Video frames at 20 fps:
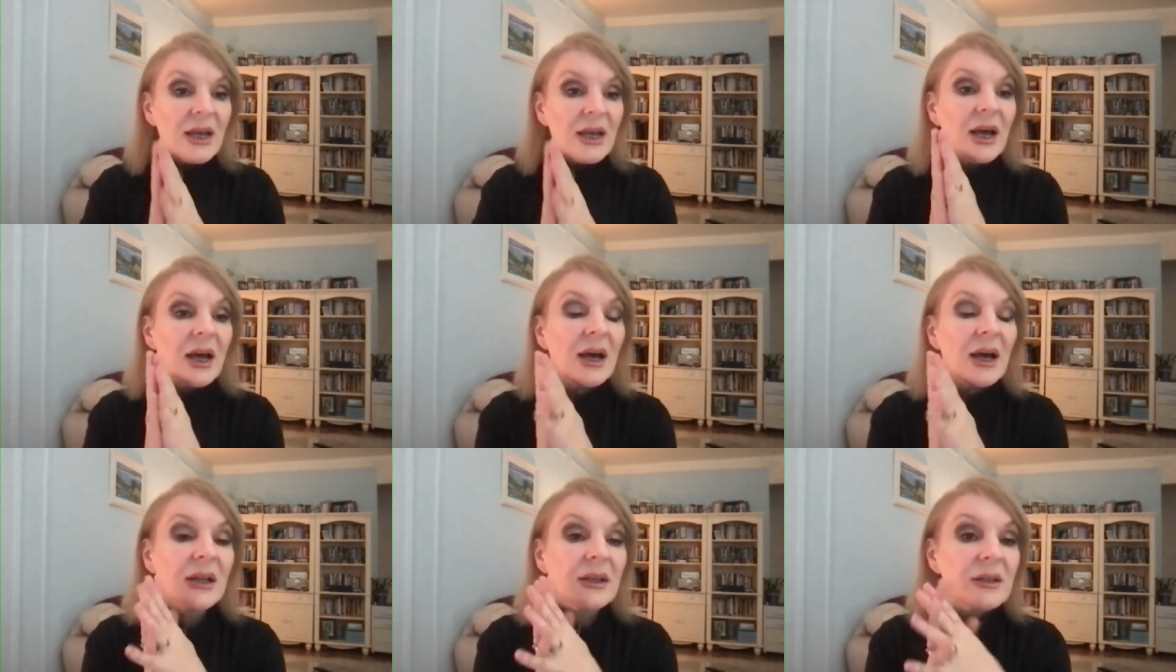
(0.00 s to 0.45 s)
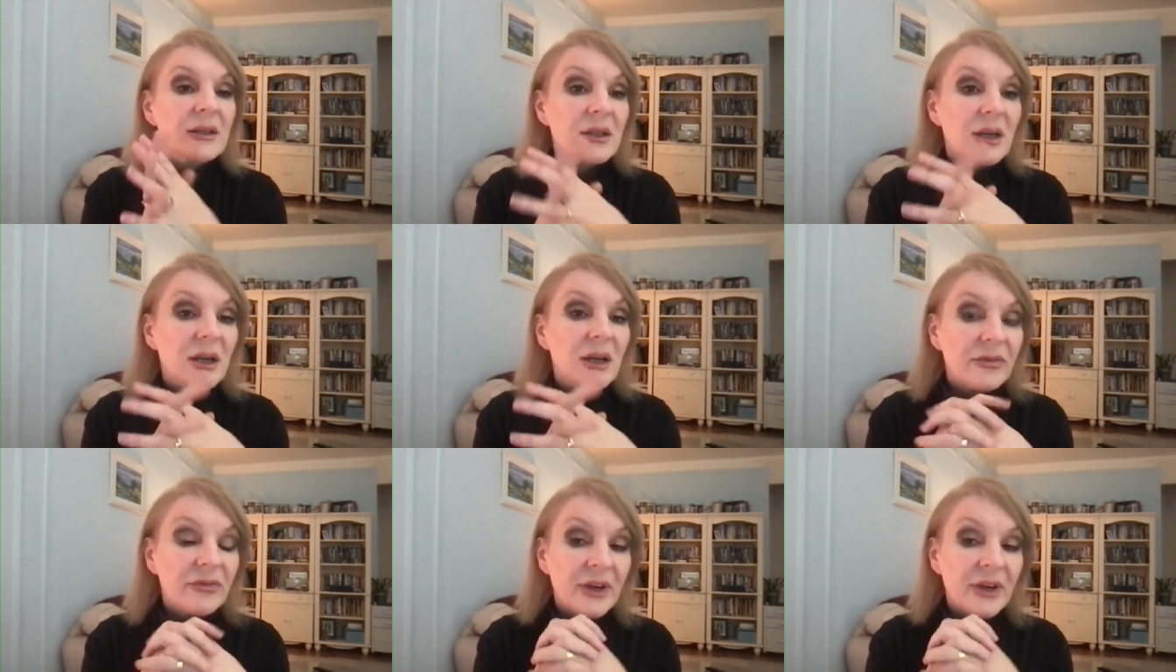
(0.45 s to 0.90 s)
And
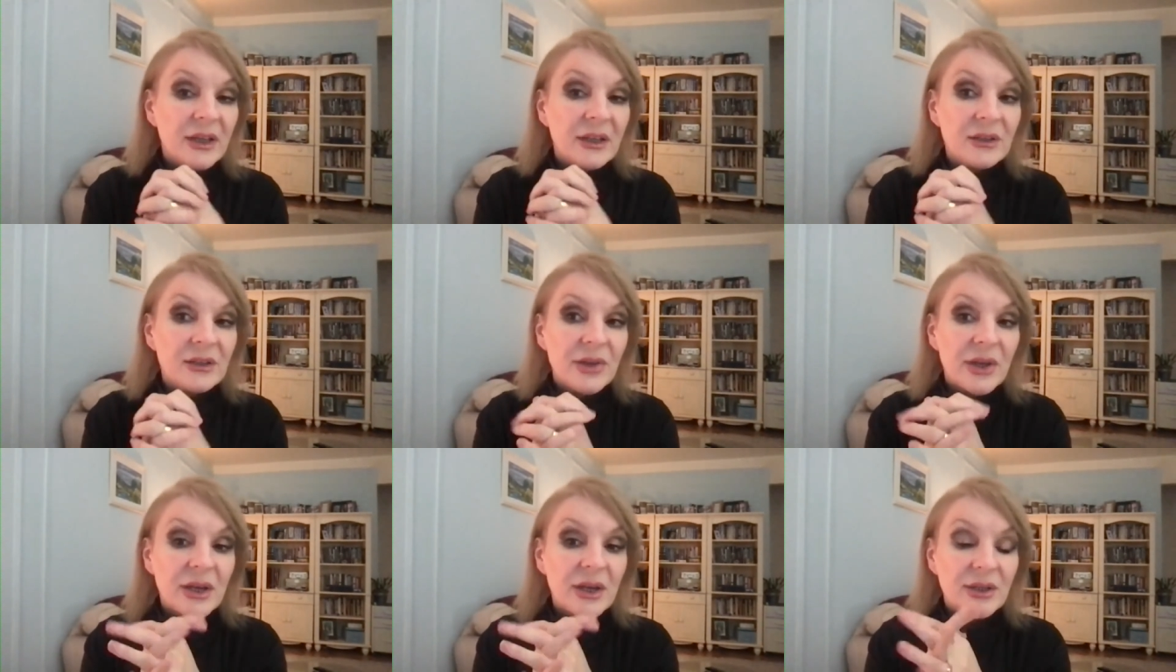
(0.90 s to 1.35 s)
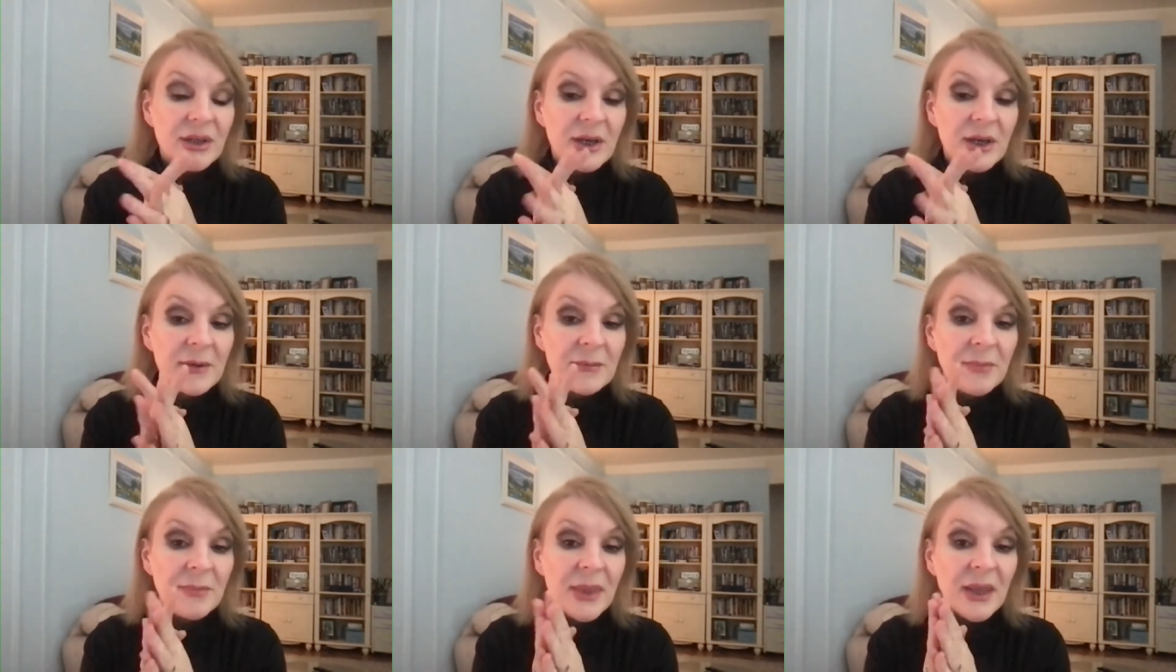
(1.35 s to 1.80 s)
I find that
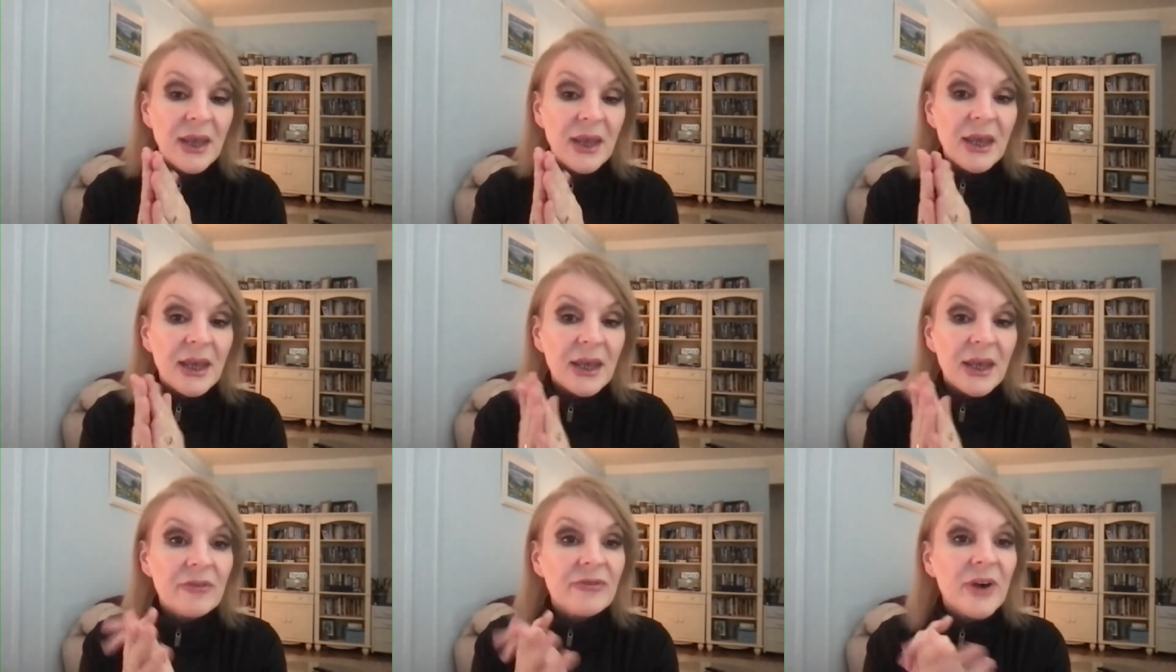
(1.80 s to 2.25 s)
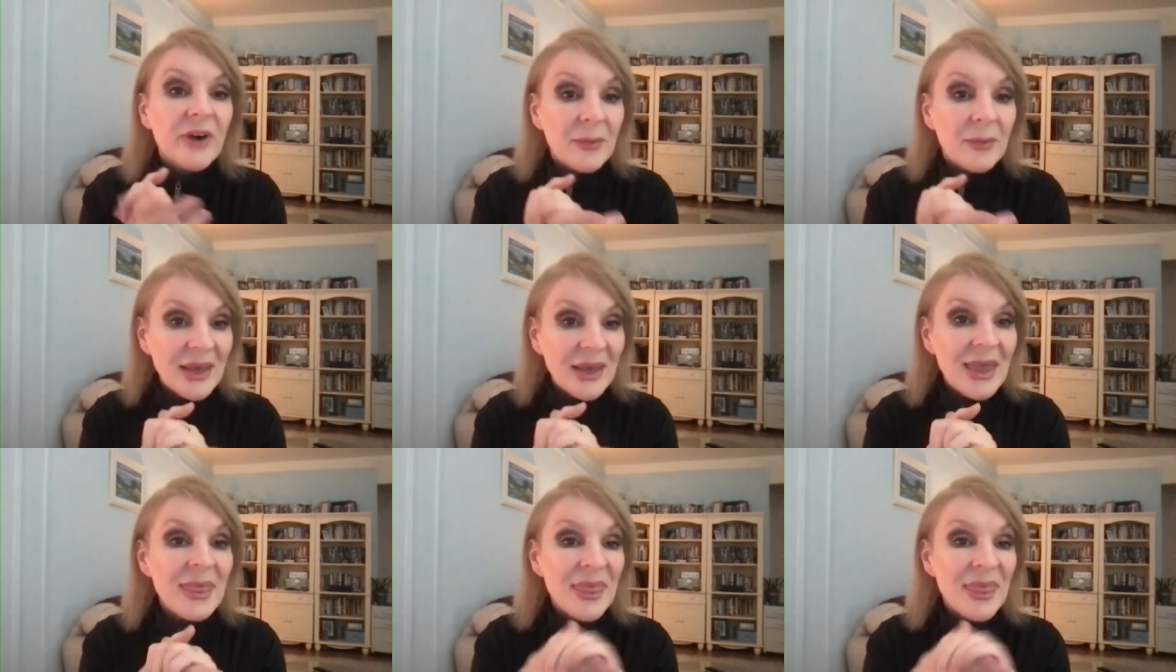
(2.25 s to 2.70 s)
um, if I'm
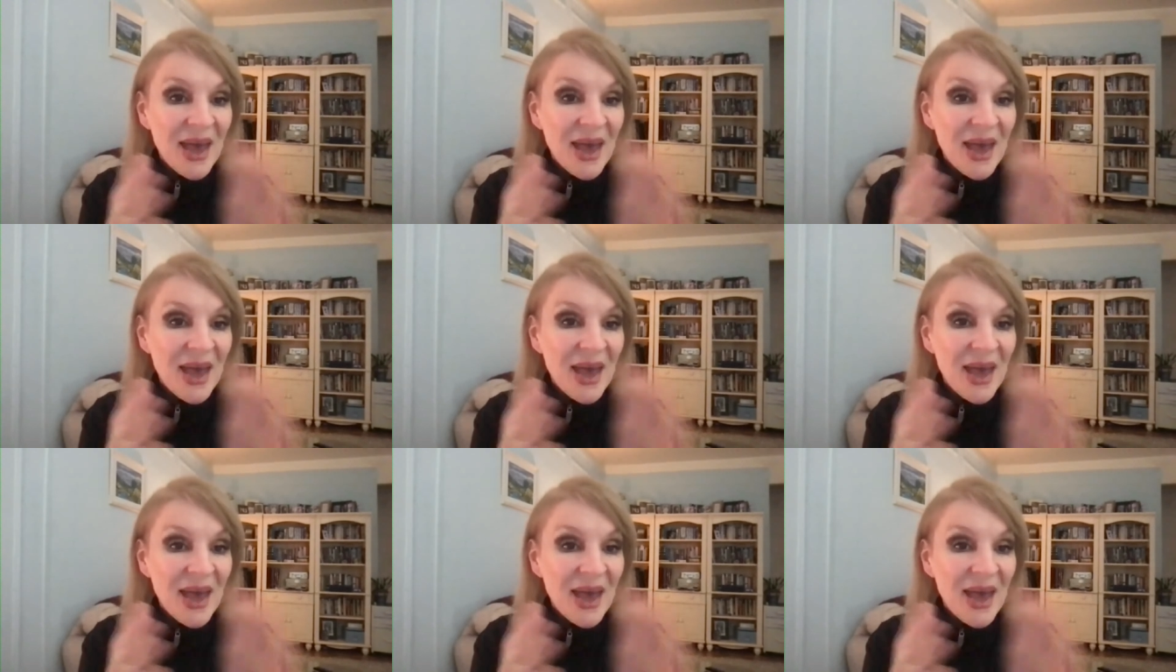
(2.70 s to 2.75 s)
in